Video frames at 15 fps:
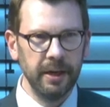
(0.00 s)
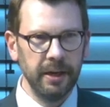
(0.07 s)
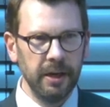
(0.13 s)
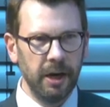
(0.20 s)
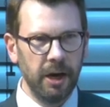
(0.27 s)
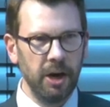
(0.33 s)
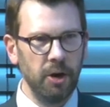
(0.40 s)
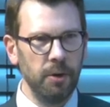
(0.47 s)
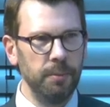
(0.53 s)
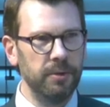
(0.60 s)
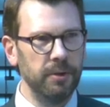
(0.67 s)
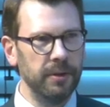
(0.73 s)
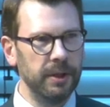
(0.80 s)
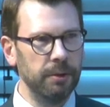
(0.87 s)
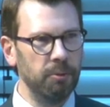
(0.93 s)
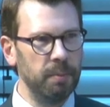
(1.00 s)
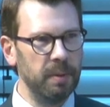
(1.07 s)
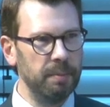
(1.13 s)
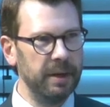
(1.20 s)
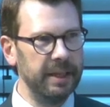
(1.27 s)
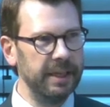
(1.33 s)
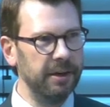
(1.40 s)
I hope that there will be
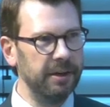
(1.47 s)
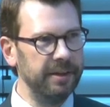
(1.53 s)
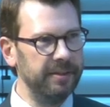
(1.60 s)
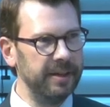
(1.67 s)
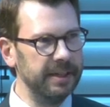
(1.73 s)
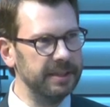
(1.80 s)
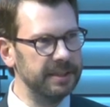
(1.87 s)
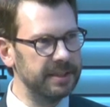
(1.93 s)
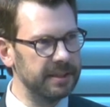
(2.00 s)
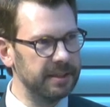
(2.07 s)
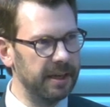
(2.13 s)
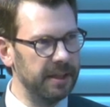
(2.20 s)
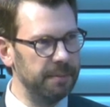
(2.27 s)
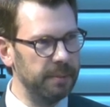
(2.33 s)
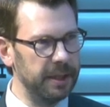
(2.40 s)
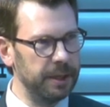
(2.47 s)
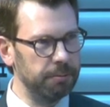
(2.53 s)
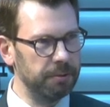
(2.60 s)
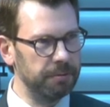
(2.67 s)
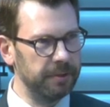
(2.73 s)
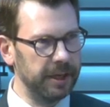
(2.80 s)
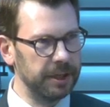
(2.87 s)
many ideas and many
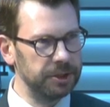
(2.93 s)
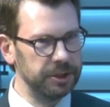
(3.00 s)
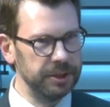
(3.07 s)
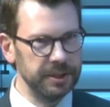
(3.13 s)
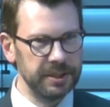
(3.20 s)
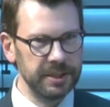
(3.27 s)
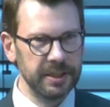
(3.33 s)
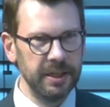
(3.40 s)
reflections